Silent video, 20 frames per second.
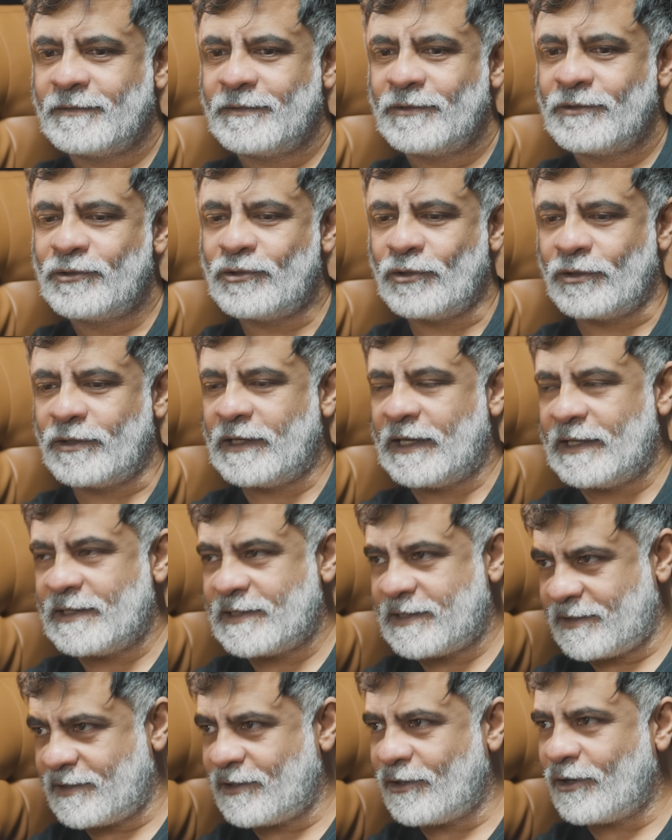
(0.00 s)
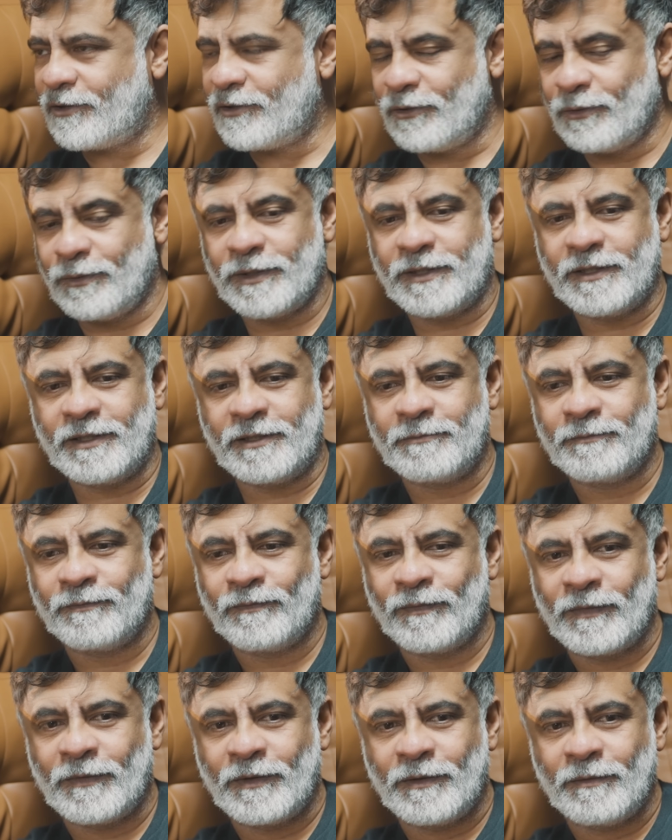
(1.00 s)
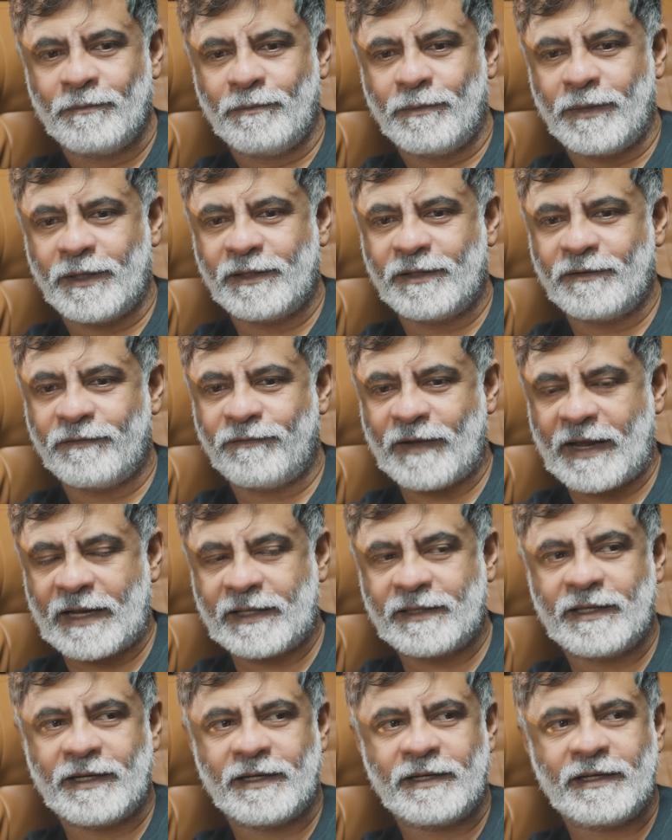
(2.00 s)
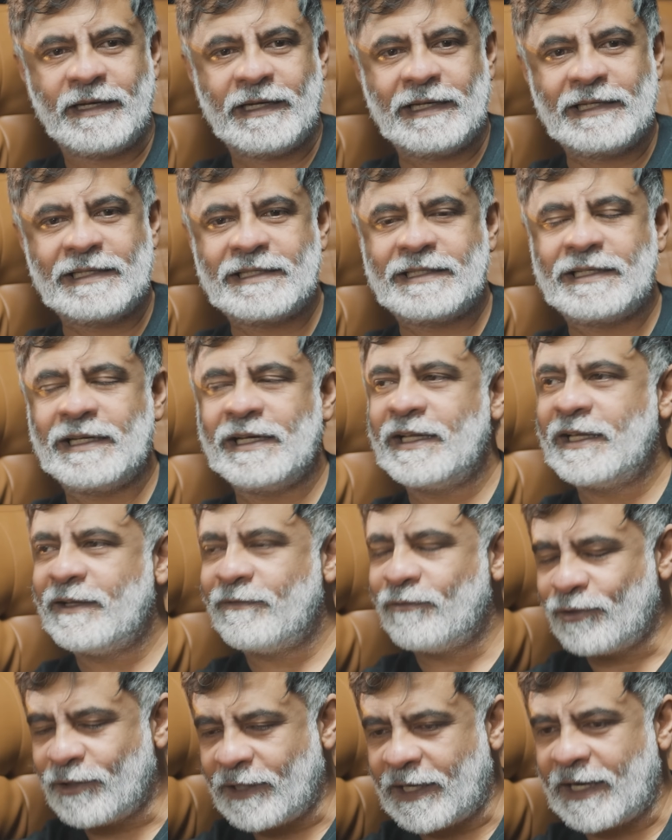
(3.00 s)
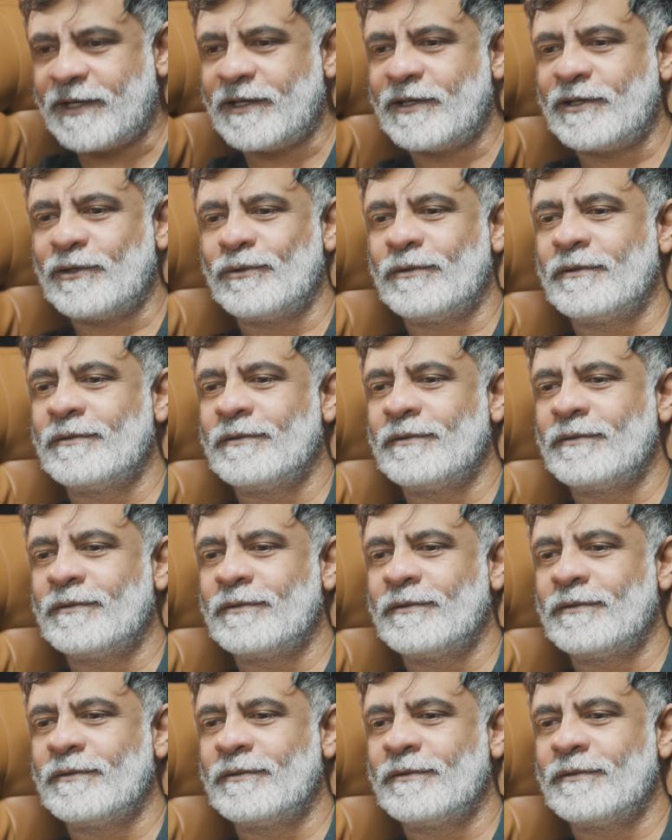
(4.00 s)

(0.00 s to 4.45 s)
sure, the lens has a lot to do with it. Yeah. But the fact that it'll still give you the latitude,